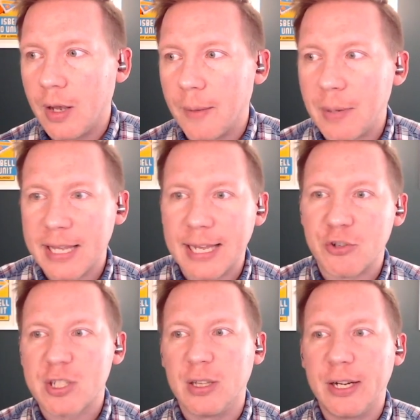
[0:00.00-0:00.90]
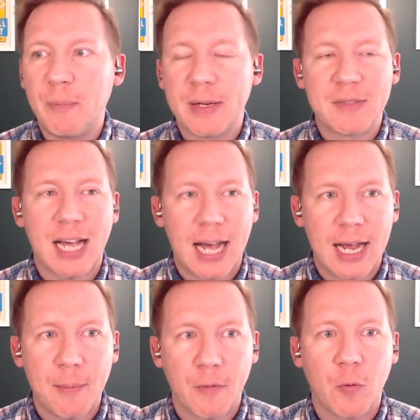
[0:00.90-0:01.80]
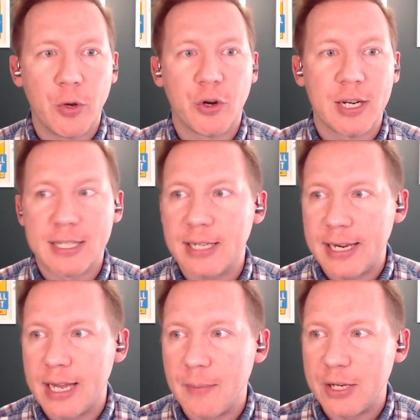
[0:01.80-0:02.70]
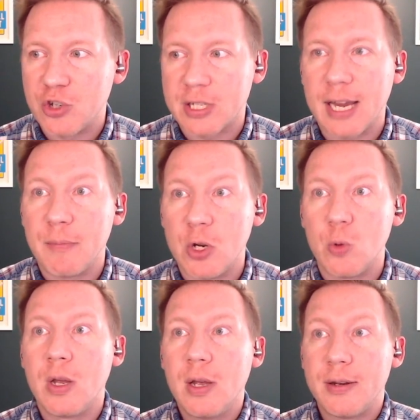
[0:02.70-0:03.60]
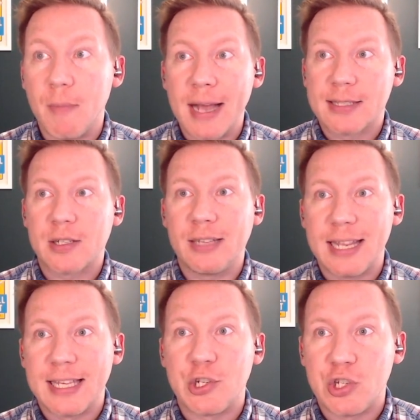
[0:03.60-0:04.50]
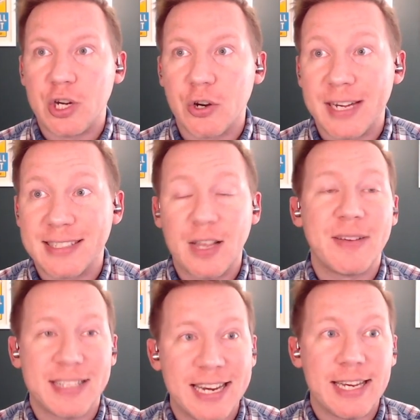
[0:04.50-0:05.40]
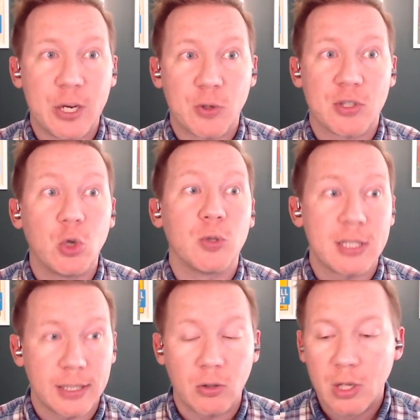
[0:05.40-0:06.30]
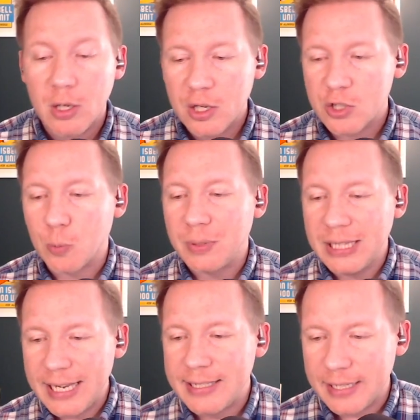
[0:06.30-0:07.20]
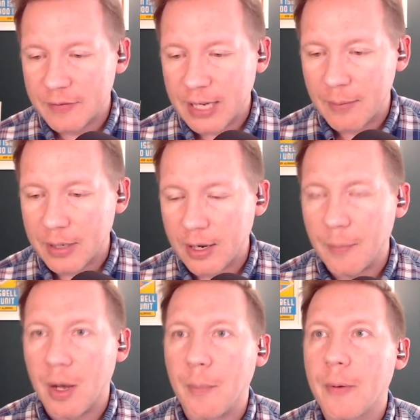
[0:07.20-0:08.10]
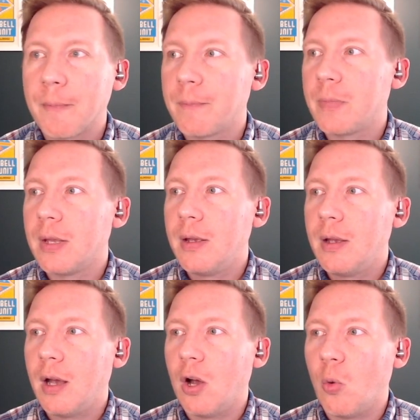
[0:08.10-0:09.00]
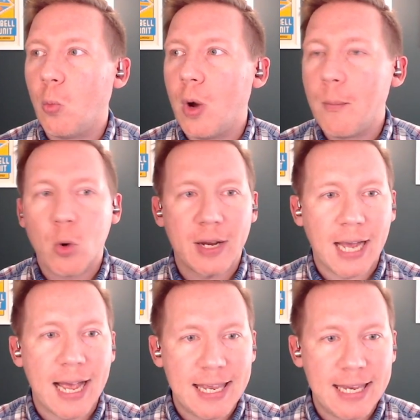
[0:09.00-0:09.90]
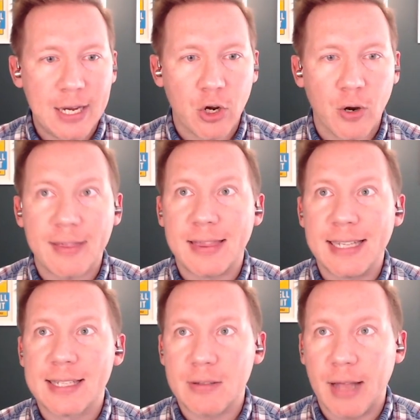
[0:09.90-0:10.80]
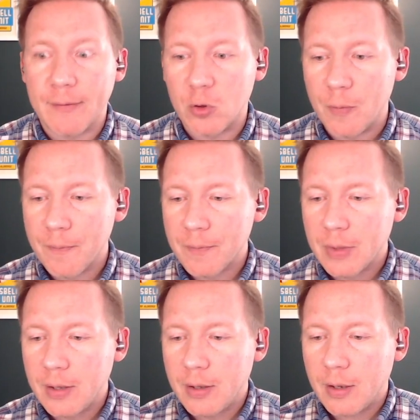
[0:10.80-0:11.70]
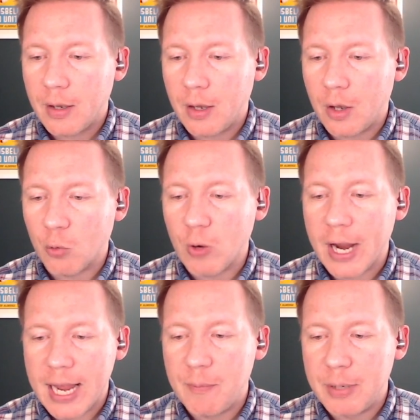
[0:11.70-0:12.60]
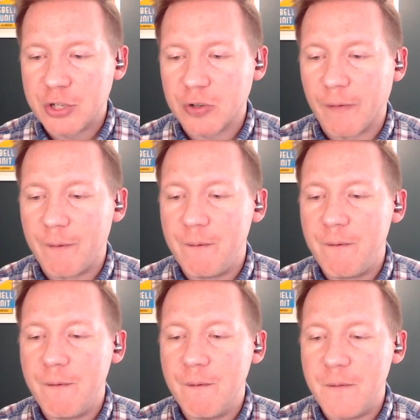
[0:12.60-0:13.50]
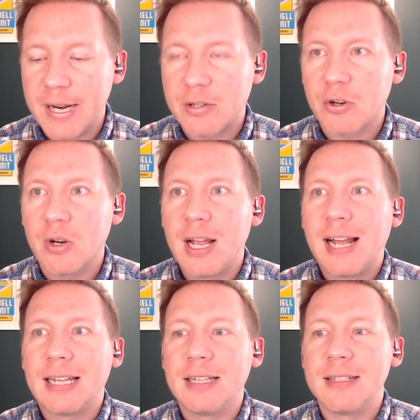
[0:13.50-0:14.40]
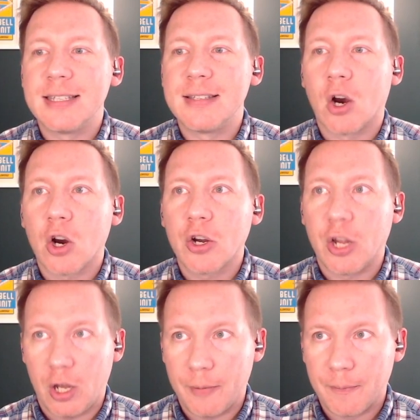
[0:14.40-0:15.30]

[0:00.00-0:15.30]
But again, just a little bit of time before you're going to see him. He just debuted domestically this year. He's 17 years old still. So plenty of time to come up. One more guy here at this level, right-hand pitcher Victor Lizzarraga.